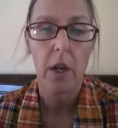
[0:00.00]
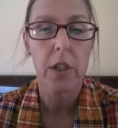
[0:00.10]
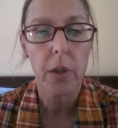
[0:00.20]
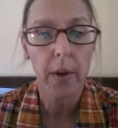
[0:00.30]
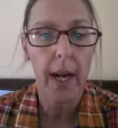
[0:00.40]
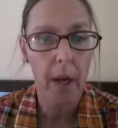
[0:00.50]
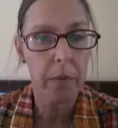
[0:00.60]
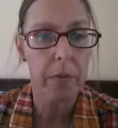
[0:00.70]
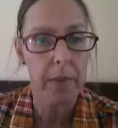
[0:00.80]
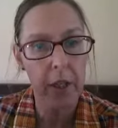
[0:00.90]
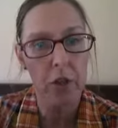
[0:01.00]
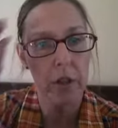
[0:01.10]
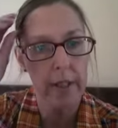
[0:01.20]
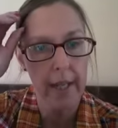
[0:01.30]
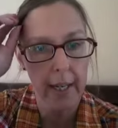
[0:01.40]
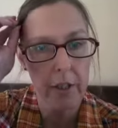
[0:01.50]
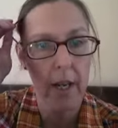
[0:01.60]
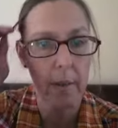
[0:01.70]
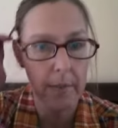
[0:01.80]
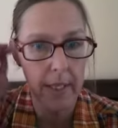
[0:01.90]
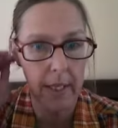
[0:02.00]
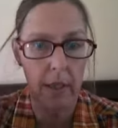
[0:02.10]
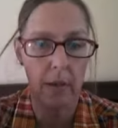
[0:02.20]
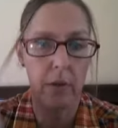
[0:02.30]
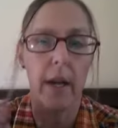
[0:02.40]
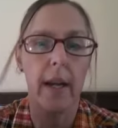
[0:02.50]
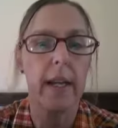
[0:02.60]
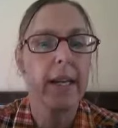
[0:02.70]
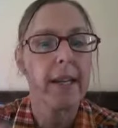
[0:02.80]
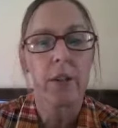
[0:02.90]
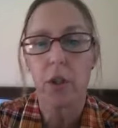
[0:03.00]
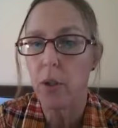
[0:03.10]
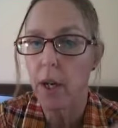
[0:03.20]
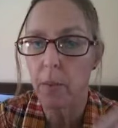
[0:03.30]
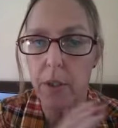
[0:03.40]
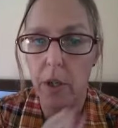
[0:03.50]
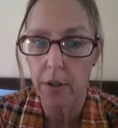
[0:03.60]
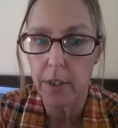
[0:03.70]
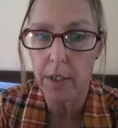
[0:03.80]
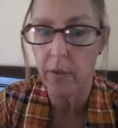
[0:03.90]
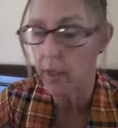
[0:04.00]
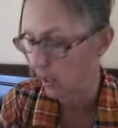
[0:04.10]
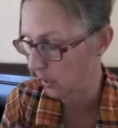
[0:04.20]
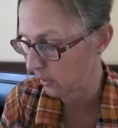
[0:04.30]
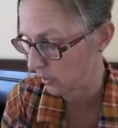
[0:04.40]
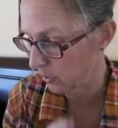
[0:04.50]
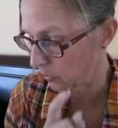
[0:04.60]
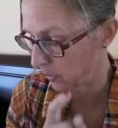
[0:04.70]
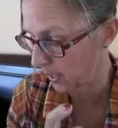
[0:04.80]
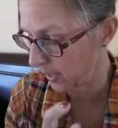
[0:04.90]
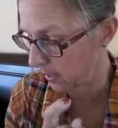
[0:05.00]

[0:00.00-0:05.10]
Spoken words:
So it helps make sure it's actually hematite, okay? So it comes in all these different colors, right?